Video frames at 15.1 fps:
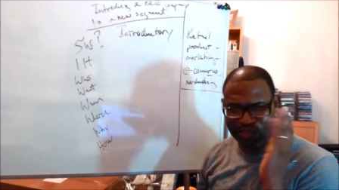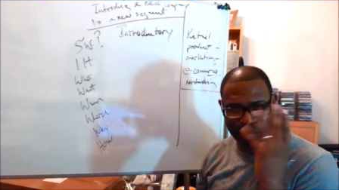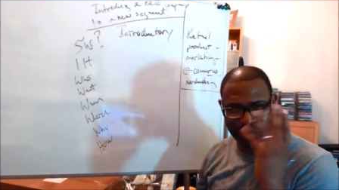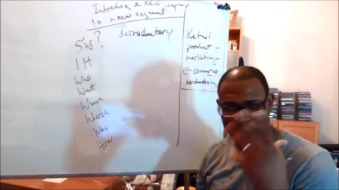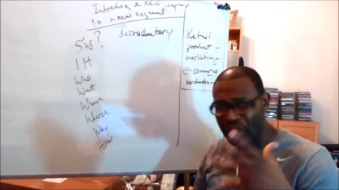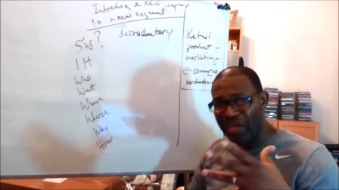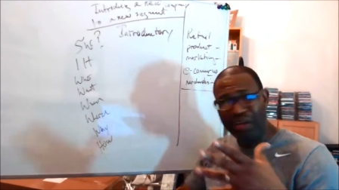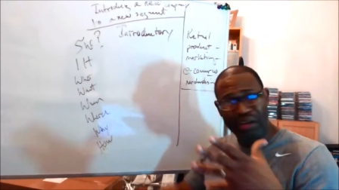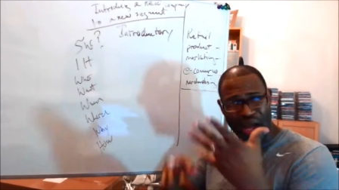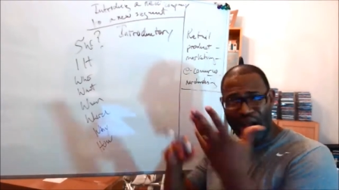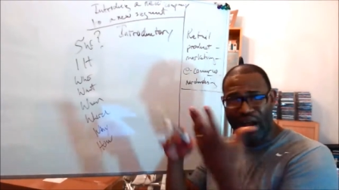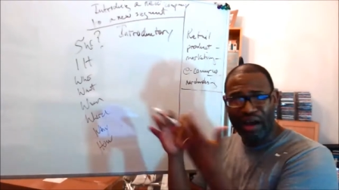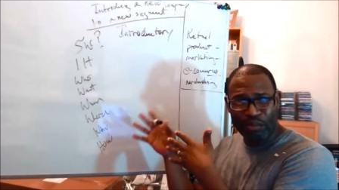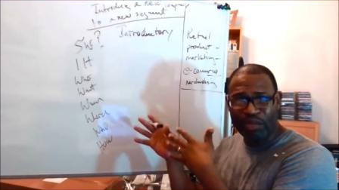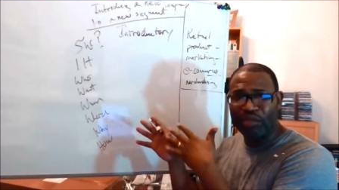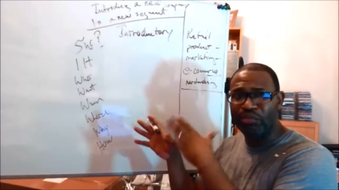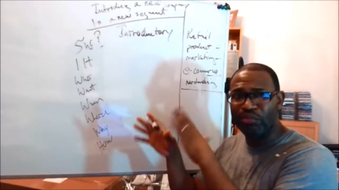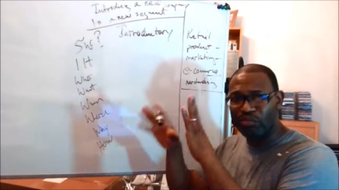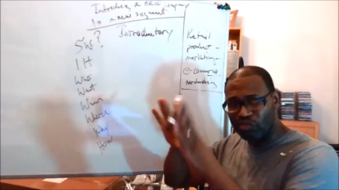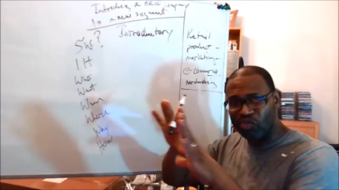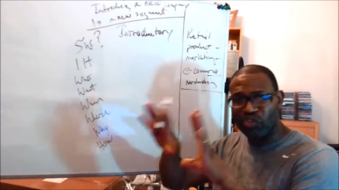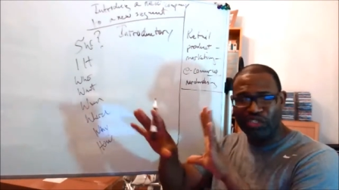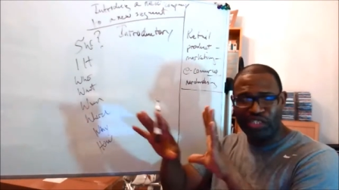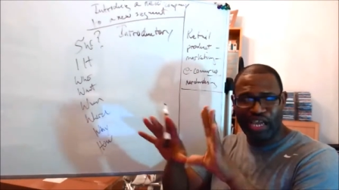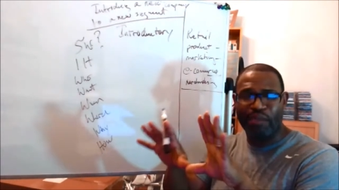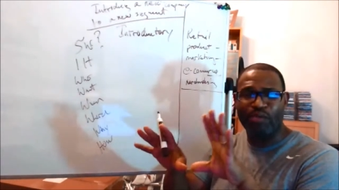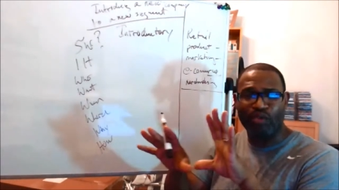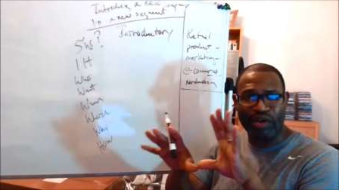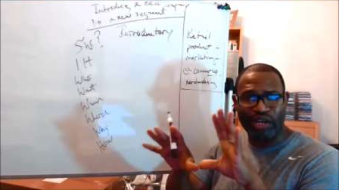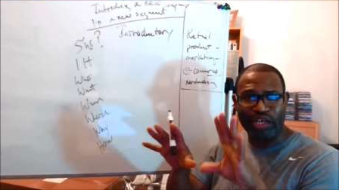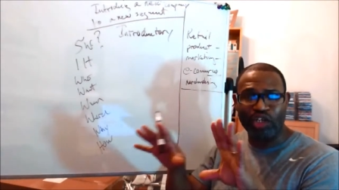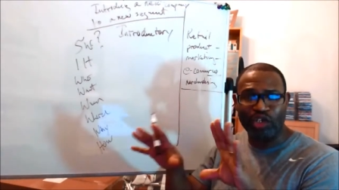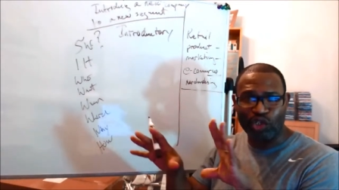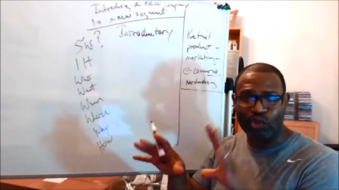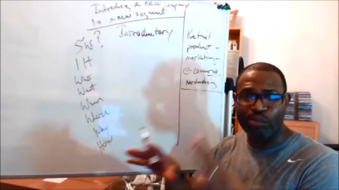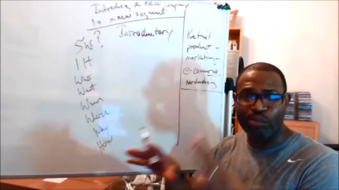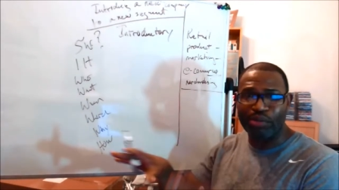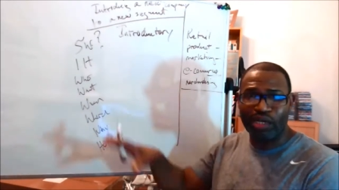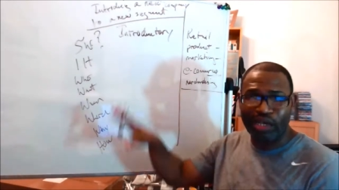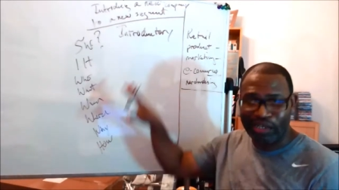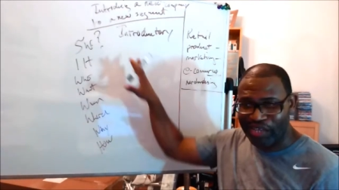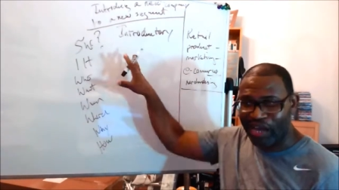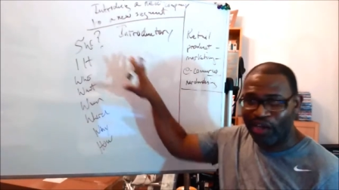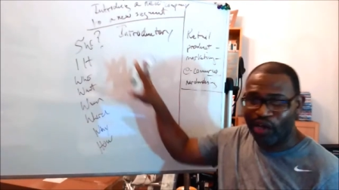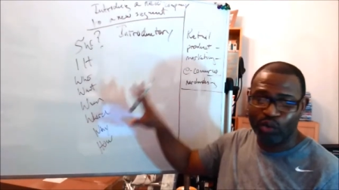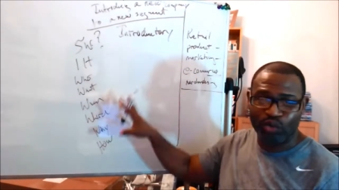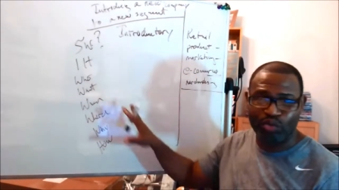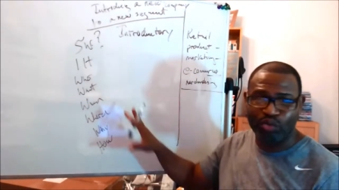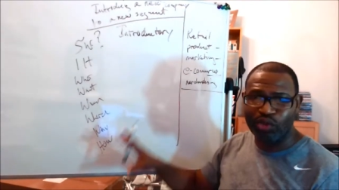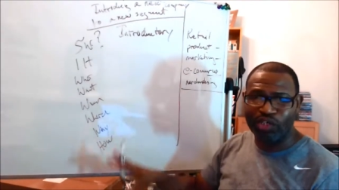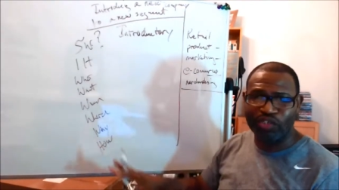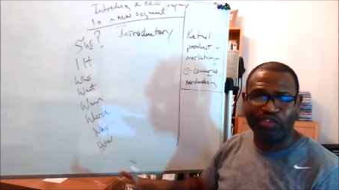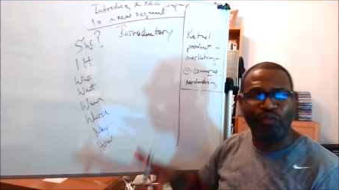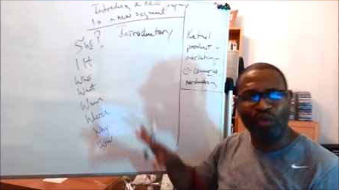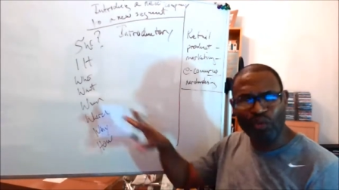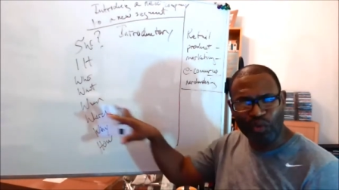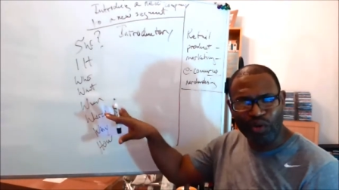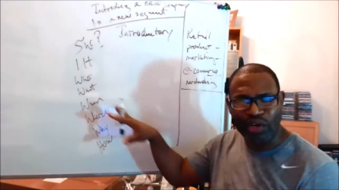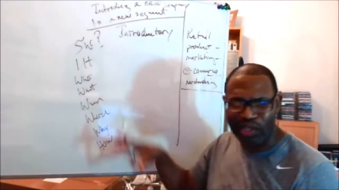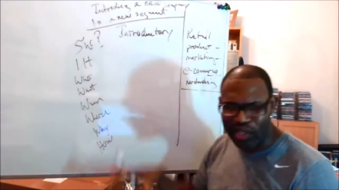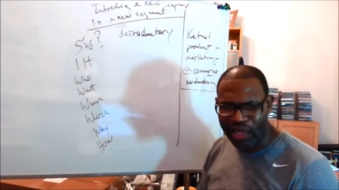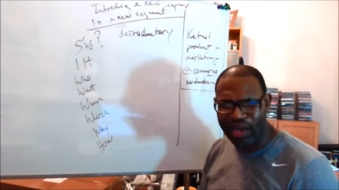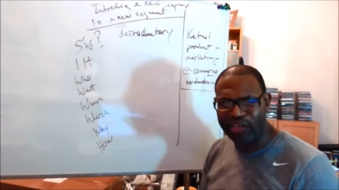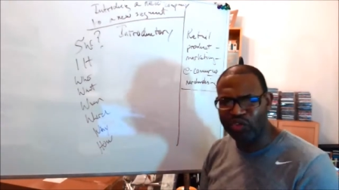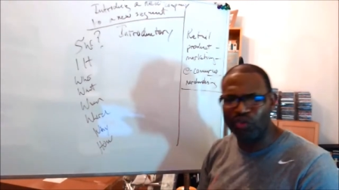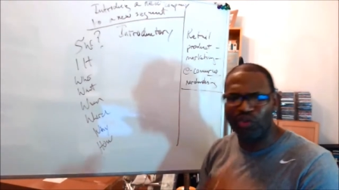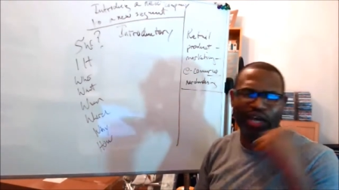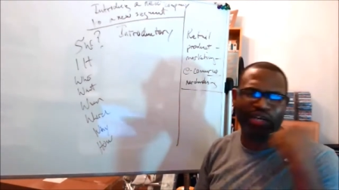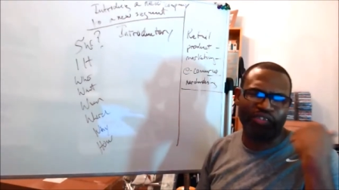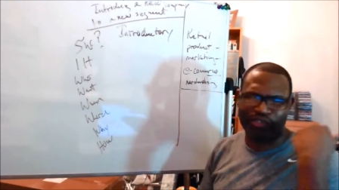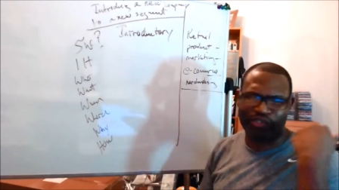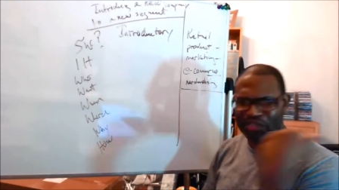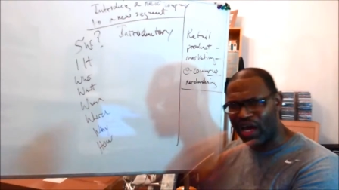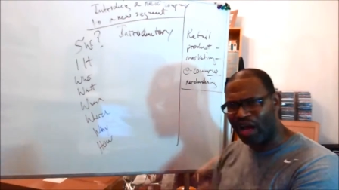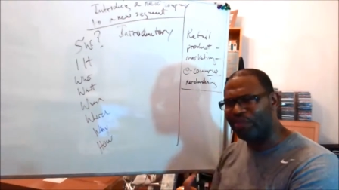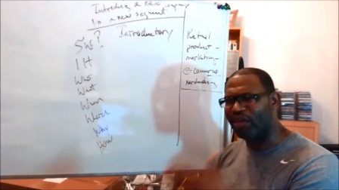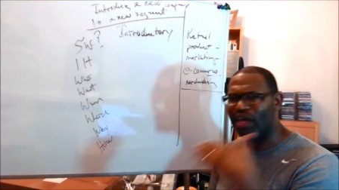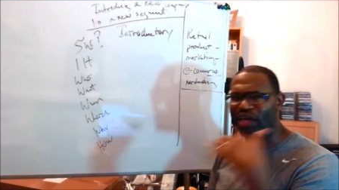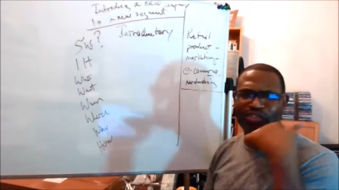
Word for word: So I'll be stammering a little bit as I go through this. If we were in a class, you guys could stop and ask